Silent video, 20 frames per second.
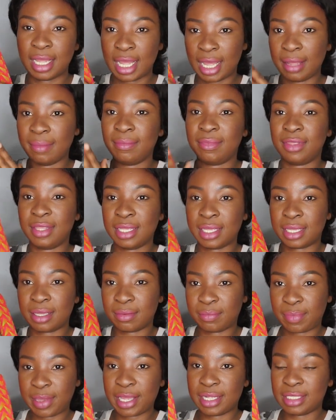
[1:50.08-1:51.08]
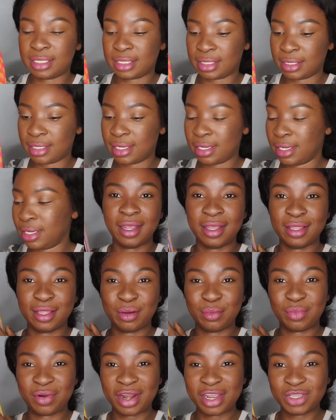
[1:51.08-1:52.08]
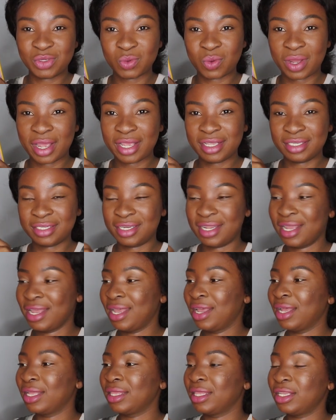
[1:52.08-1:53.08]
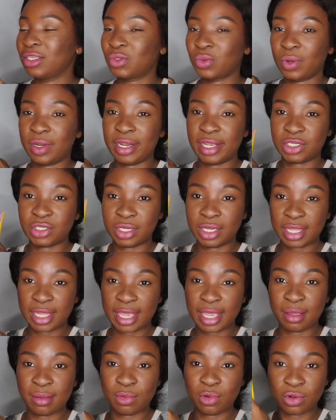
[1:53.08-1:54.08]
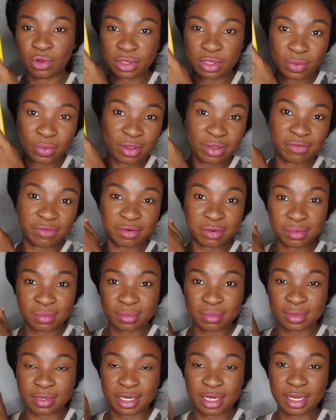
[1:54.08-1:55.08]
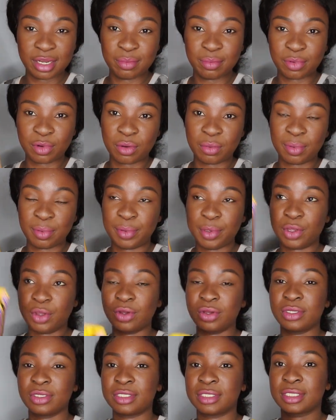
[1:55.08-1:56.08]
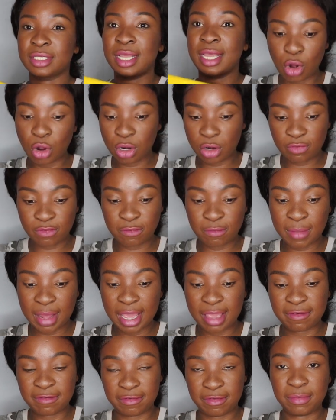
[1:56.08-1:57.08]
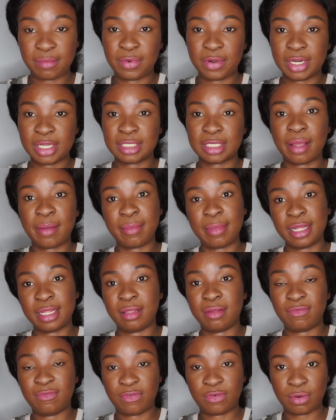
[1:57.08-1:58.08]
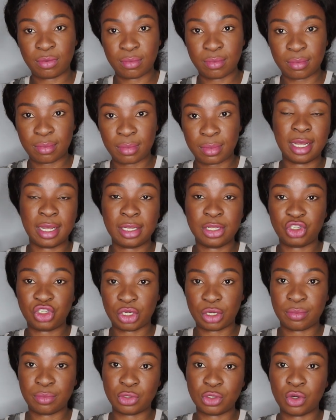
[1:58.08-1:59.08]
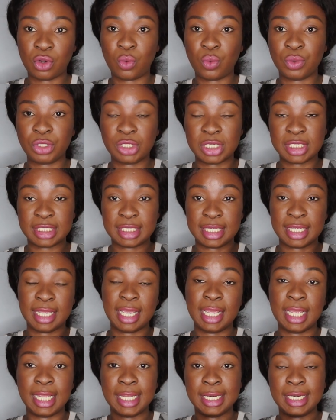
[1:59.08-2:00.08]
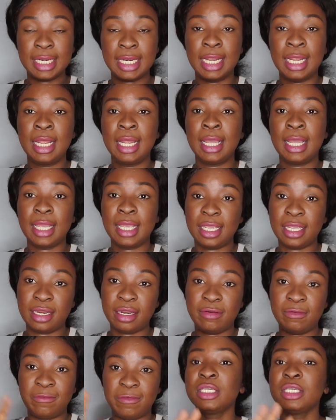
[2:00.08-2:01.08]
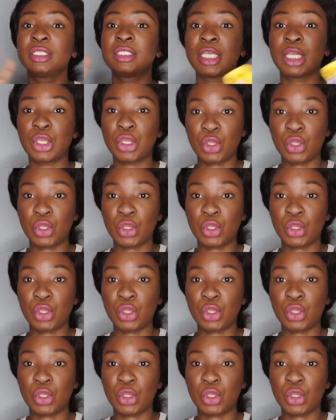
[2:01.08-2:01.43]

I'm thinking pants. And then price wise, this one actually came all the way from Limpopo because all of my fabrics, I buy them from Chemdo, which is here in Eden. It's a